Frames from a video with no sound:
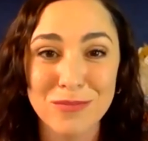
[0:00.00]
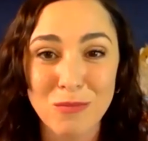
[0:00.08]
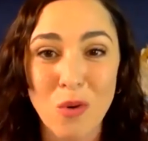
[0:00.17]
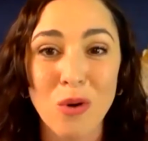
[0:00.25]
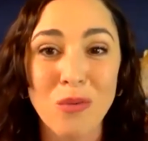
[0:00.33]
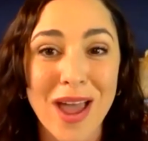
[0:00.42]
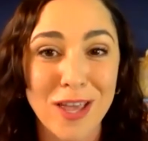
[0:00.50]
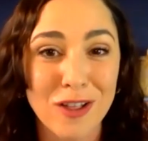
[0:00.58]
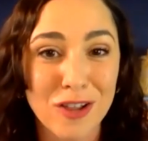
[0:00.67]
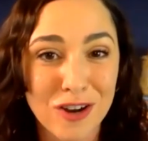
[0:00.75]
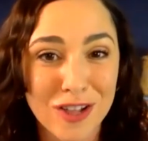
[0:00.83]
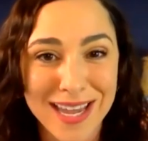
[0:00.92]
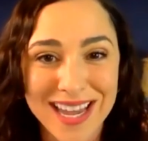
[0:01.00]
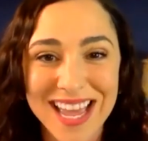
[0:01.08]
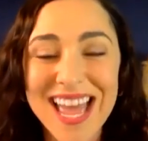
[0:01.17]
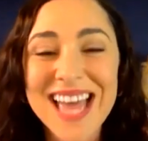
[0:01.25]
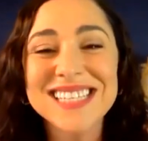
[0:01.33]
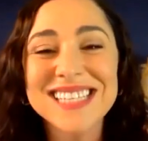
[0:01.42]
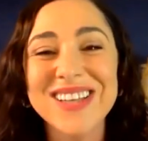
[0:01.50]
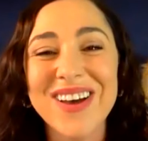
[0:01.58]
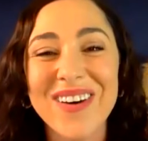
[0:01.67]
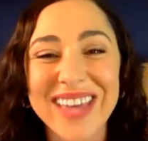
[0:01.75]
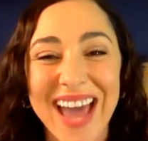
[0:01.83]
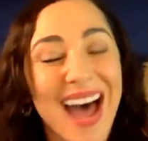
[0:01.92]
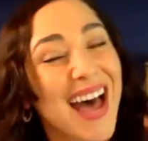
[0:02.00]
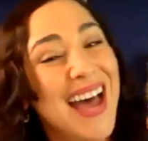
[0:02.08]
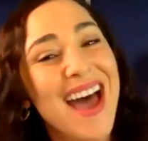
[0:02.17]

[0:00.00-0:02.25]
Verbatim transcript: more regularly. So yeah.